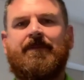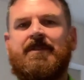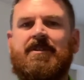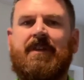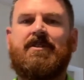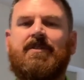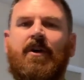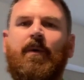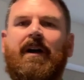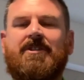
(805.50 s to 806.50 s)
You're doing
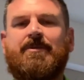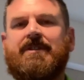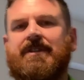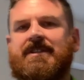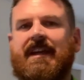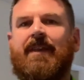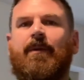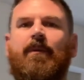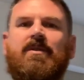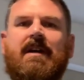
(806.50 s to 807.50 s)
so well. Should we do it together
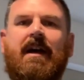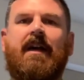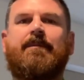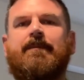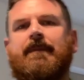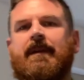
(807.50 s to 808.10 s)
one more time?